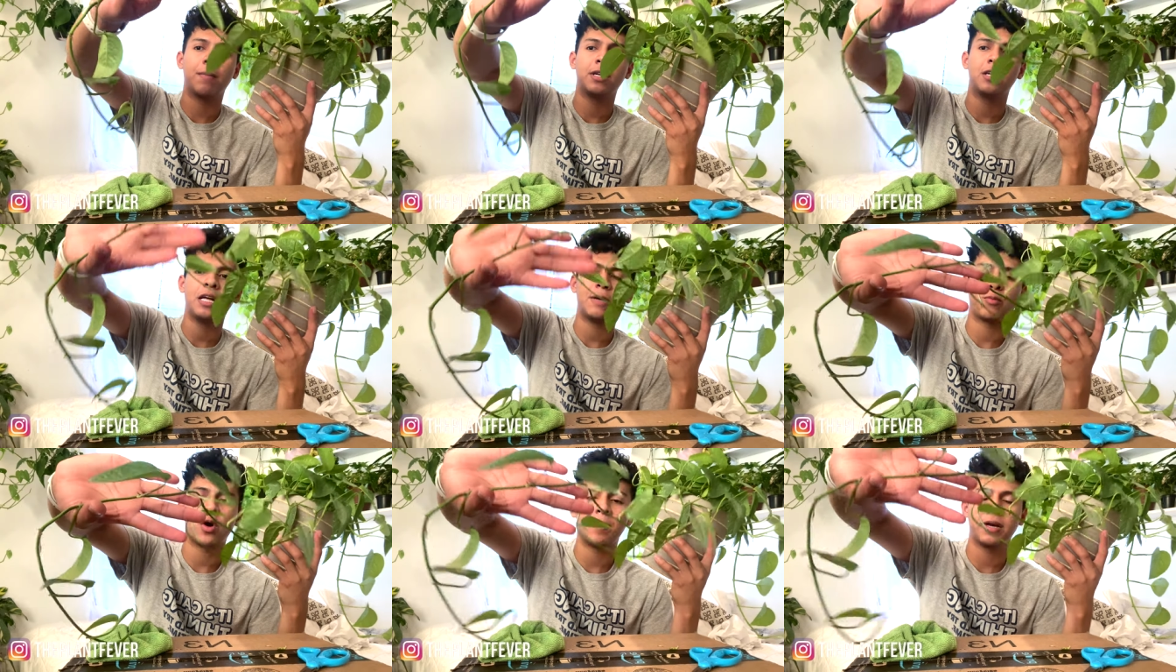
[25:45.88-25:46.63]
gonna like
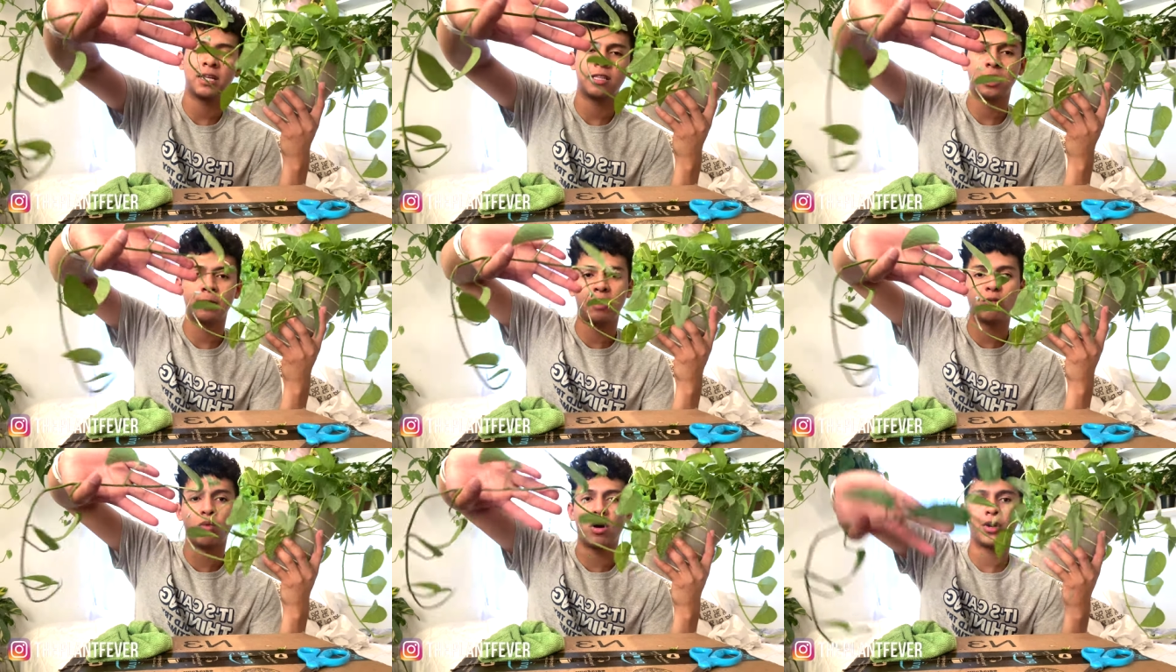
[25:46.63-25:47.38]
propagate these by
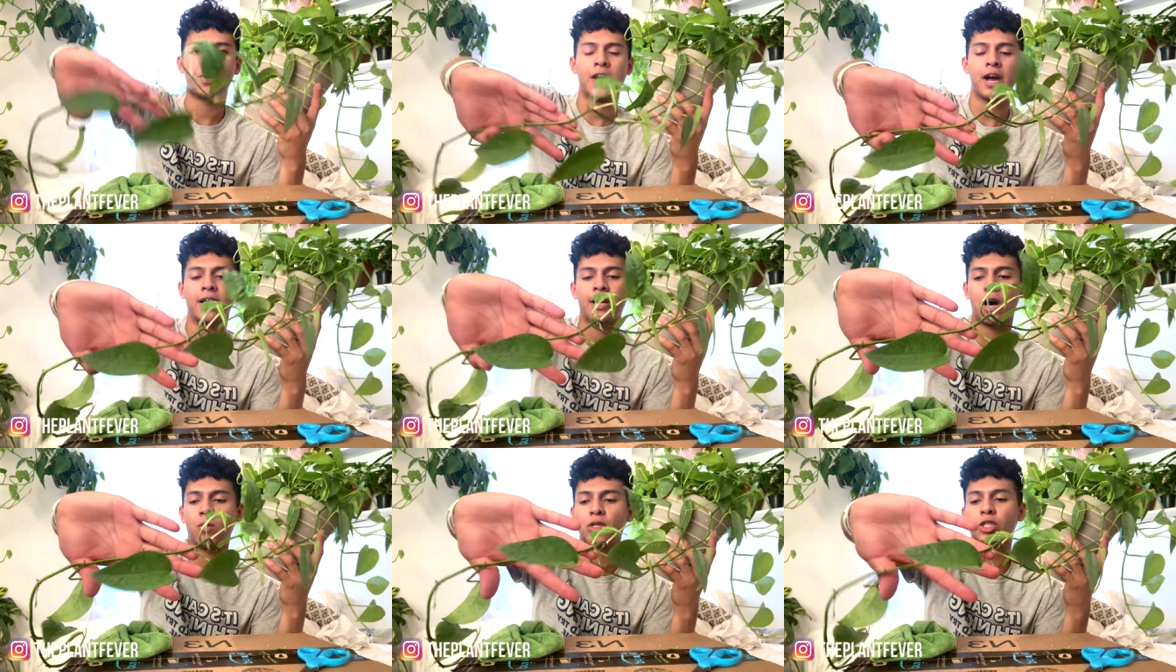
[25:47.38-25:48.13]
water and
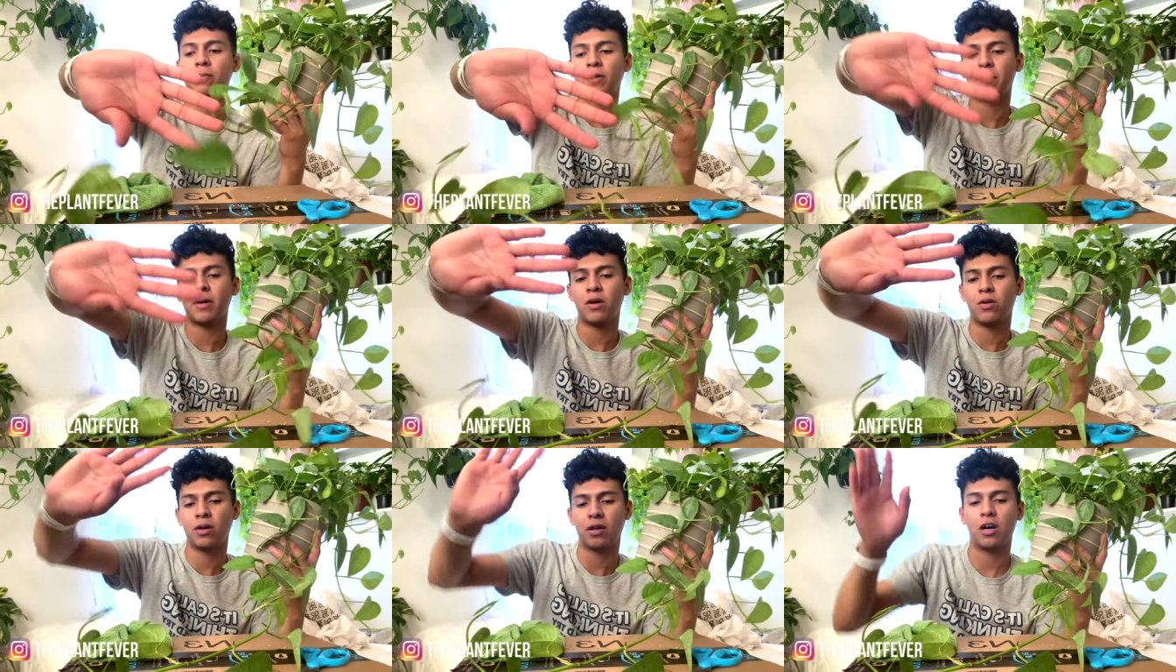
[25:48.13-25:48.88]
I will ship them
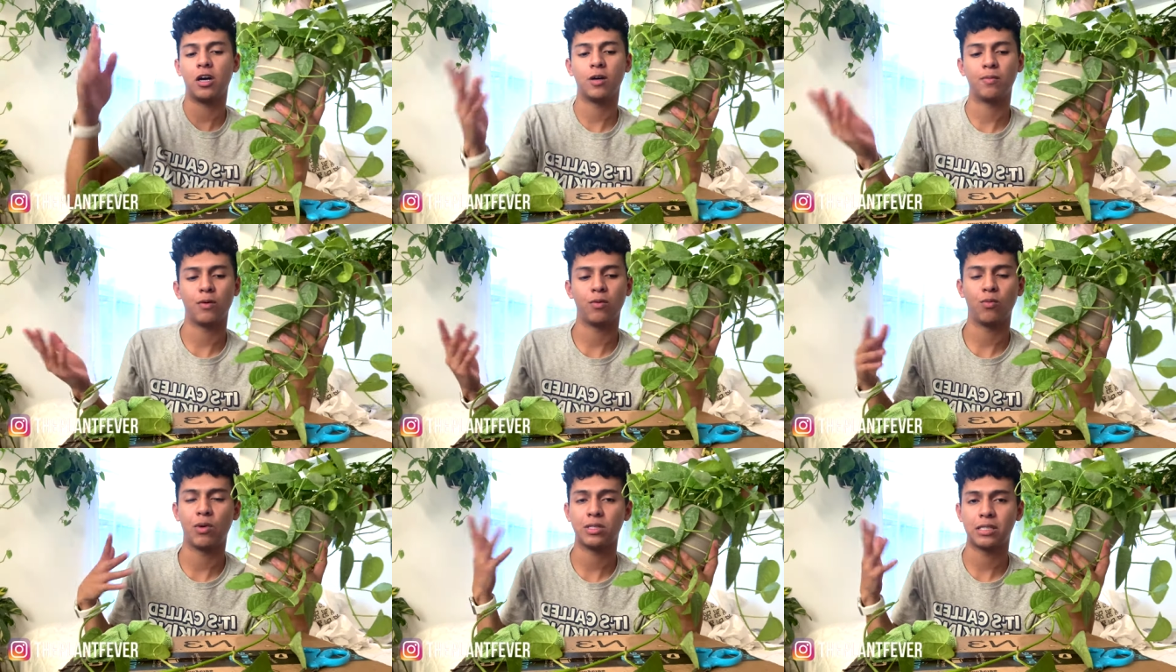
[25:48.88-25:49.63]
out
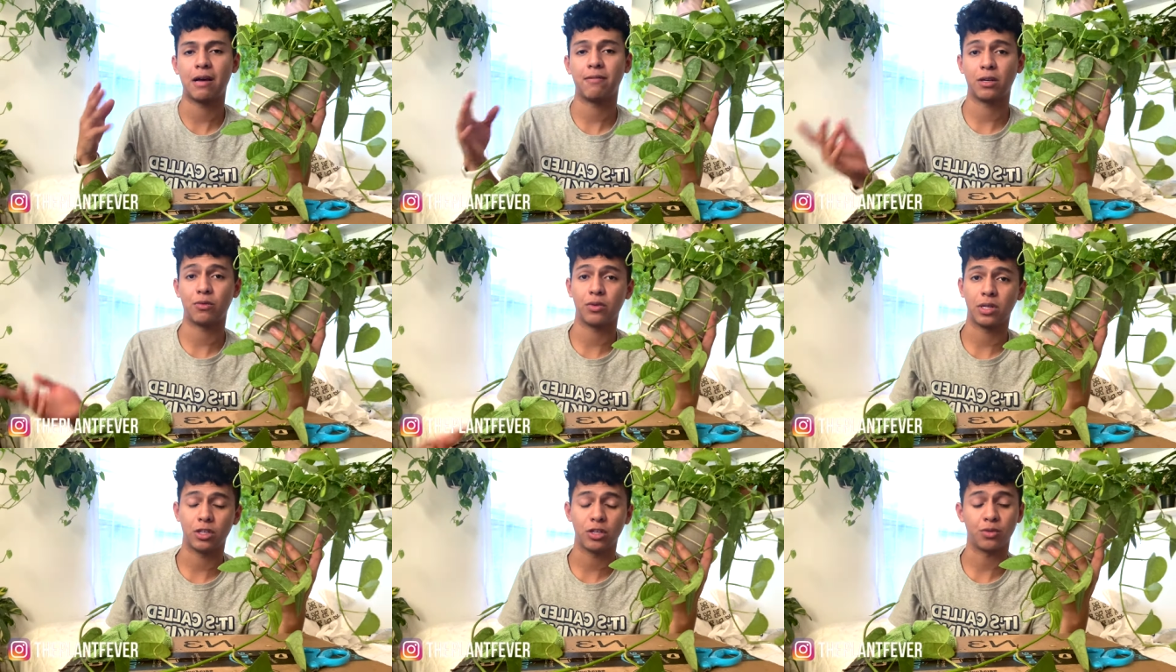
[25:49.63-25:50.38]
um, once they have like
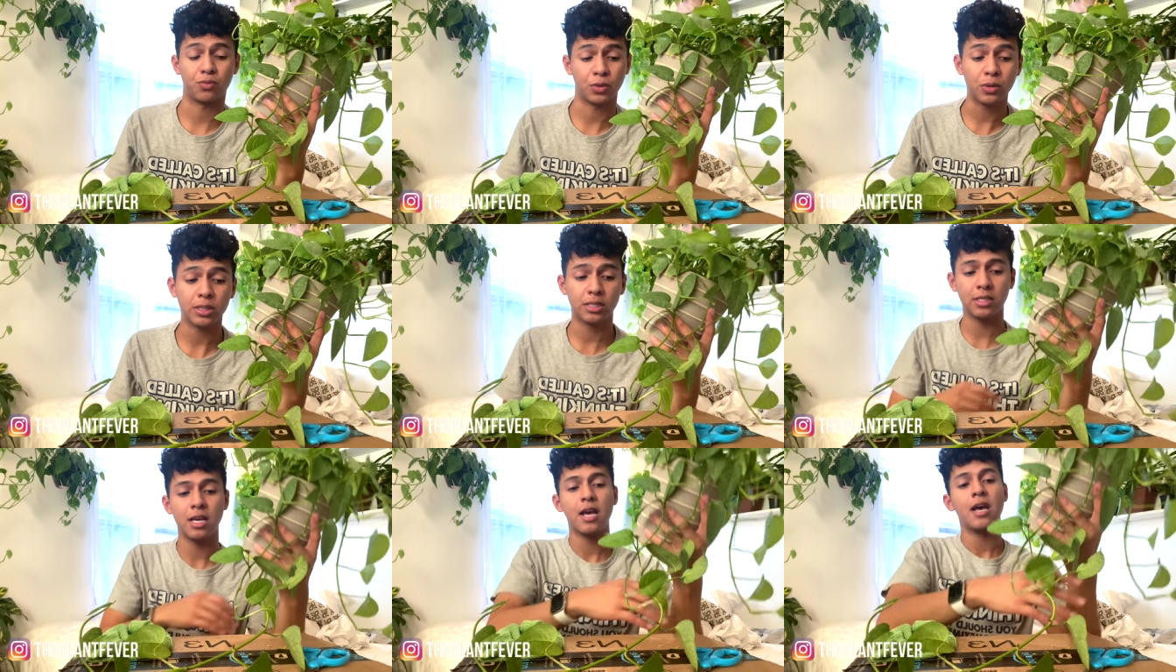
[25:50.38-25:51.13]
really good
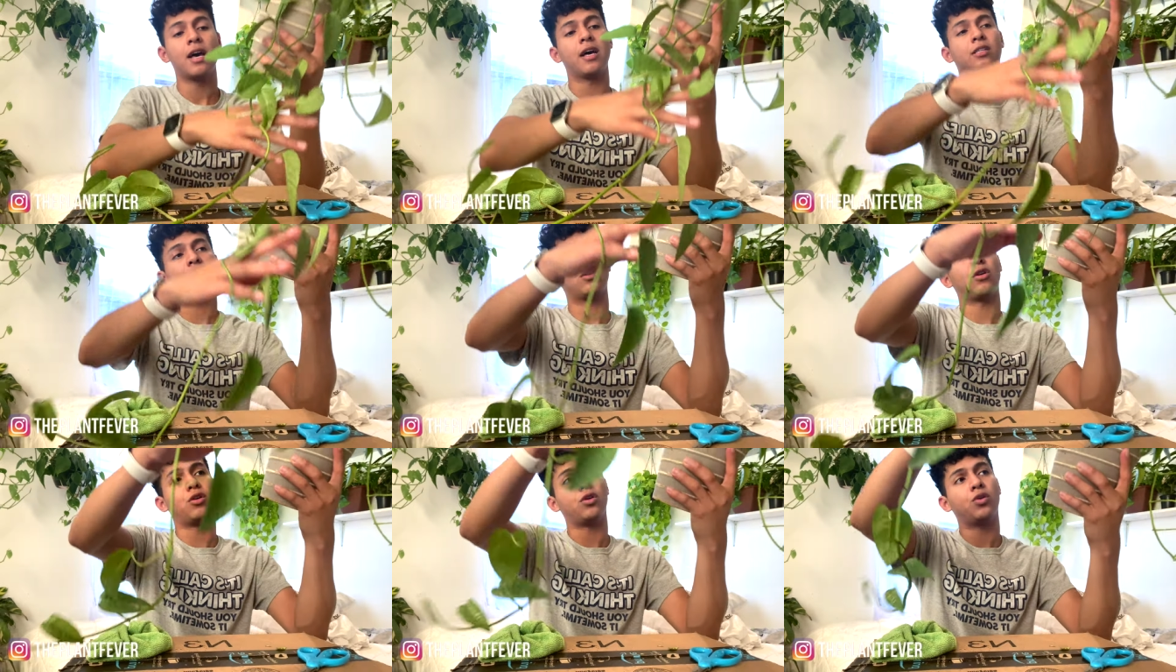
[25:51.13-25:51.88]
roots
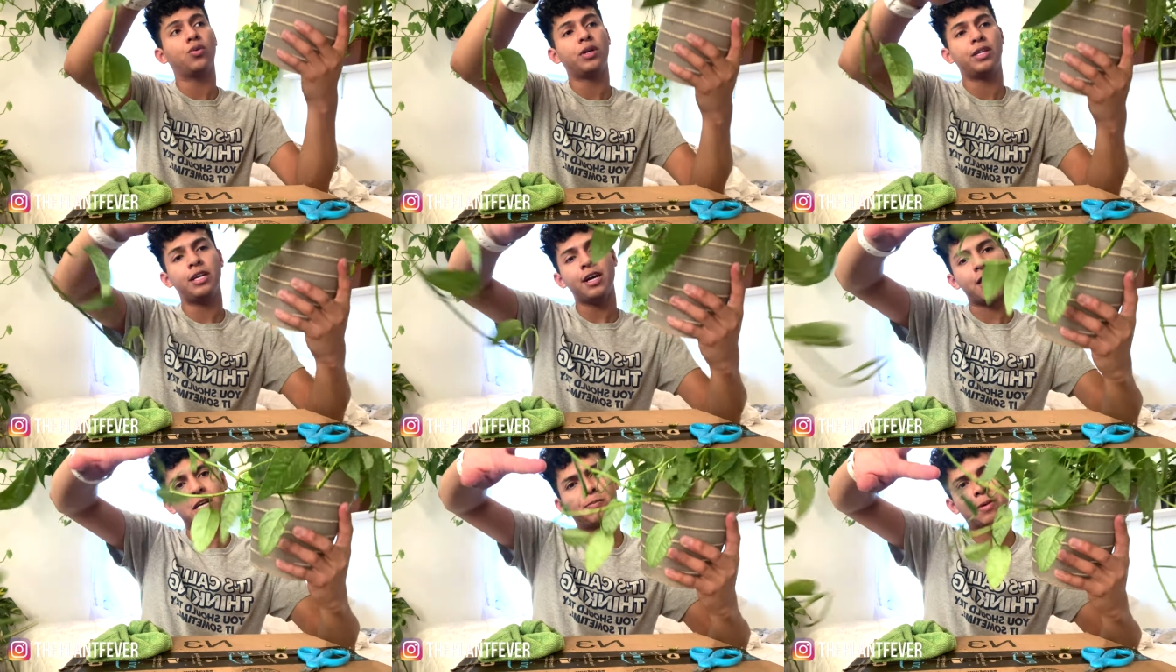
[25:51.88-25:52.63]
so yeah
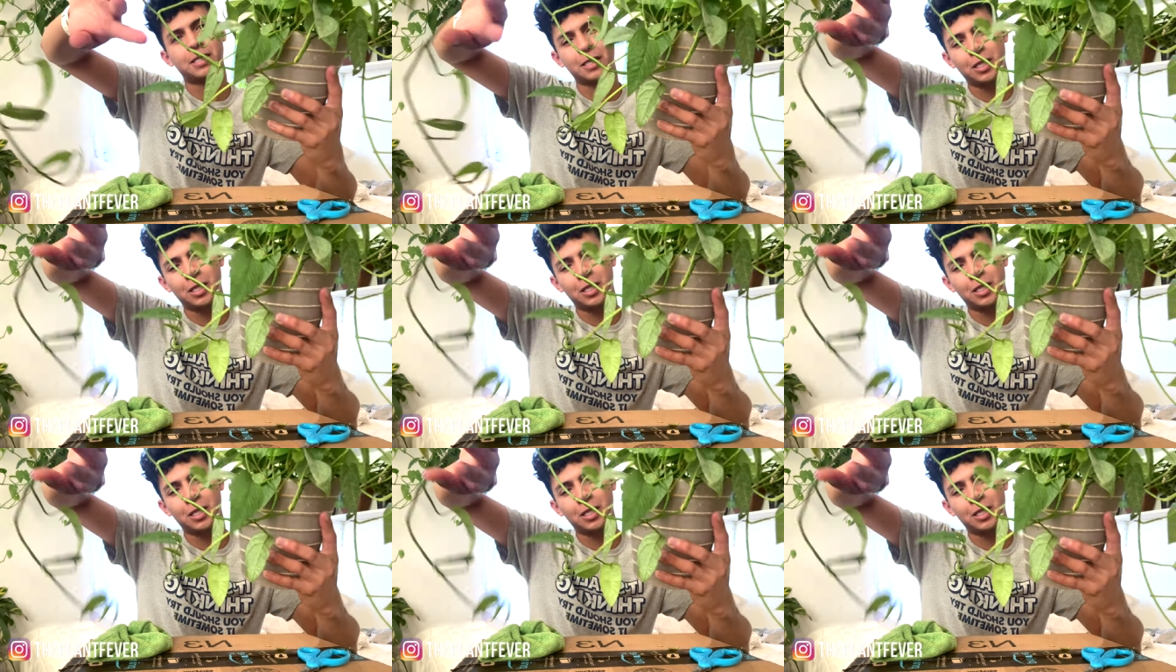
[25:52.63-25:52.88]
that's basically